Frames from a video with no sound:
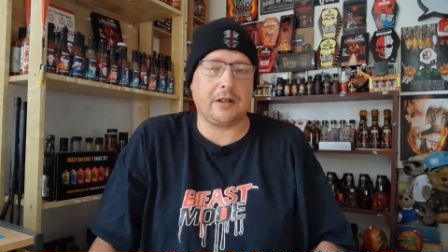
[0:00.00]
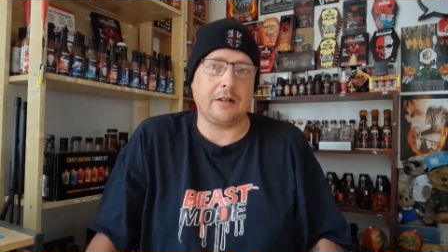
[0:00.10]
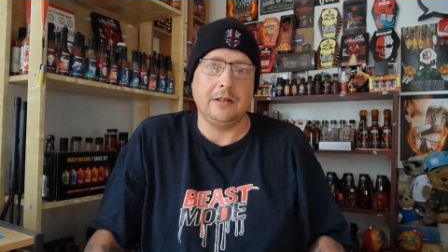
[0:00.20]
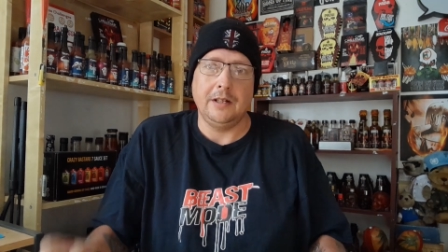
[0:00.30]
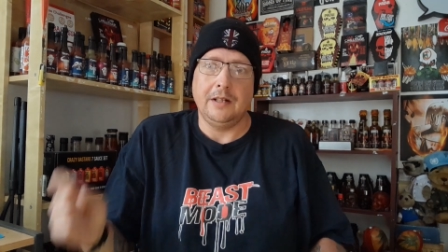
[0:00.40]

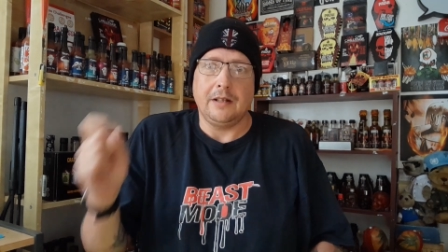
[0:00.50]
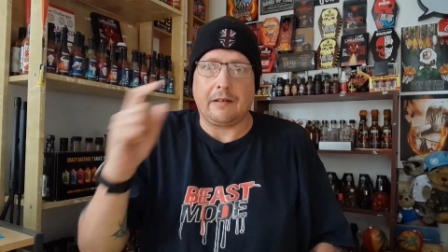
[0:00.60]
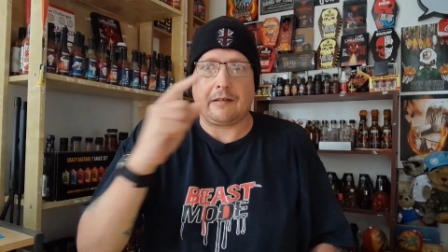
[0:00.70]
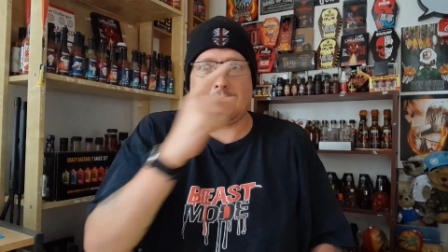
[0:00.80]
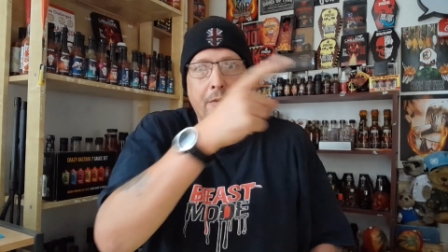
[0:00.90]
So
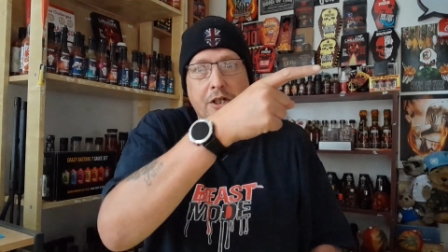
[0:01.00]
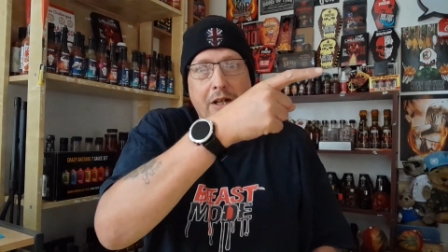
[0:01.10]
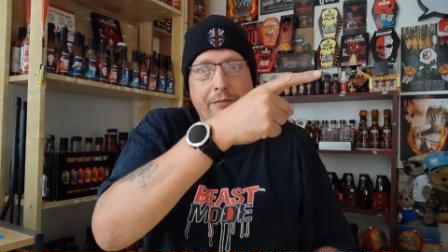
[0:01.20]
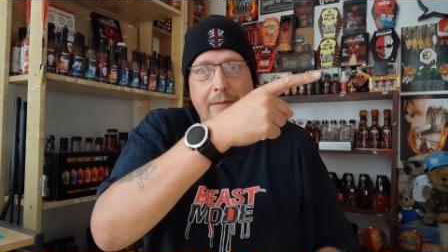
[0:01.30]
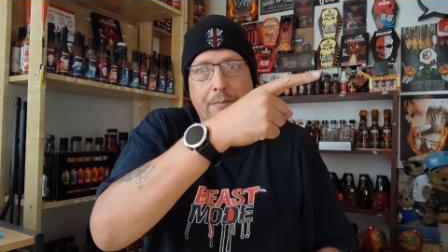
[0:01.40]
smash
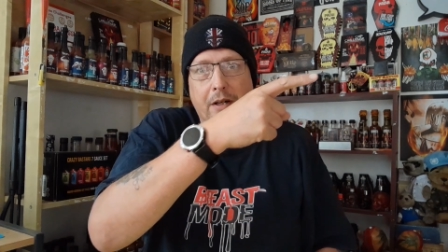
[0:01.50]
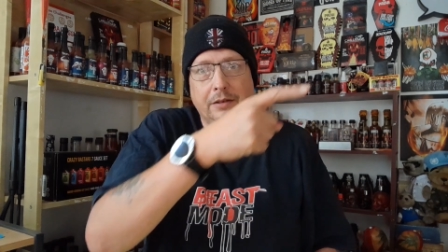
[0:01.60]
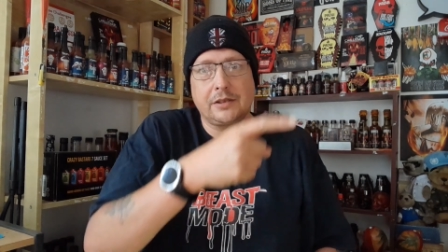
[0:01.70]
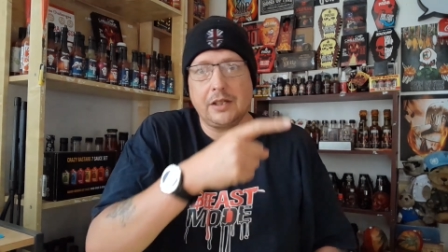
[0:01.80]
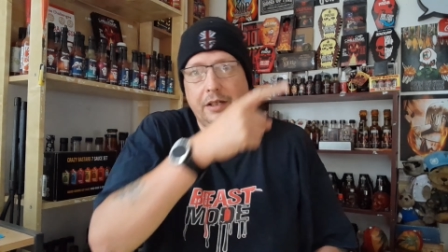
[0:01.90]
that red
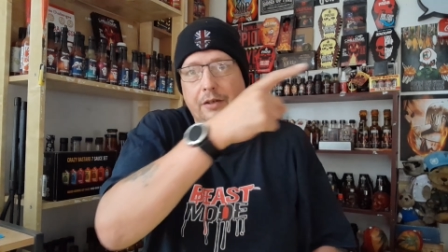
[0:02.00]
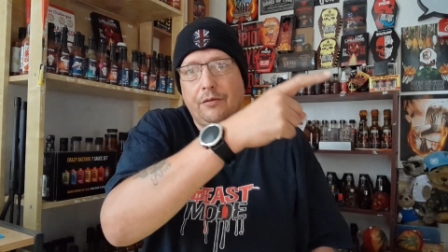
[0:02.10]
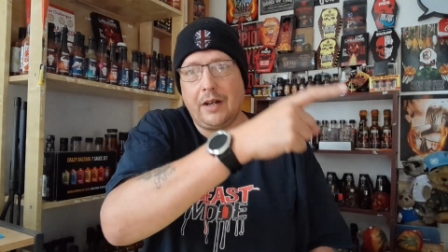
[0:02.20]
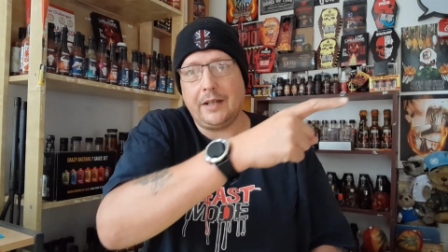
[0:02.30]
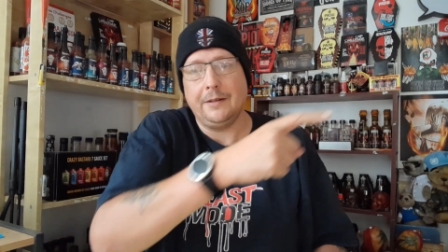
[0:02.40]
button, turn it
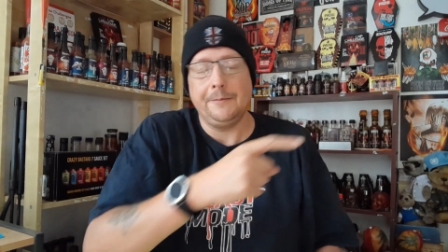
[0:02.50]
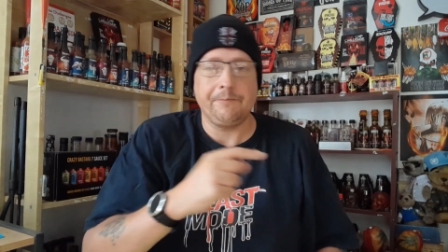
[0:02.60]
grey.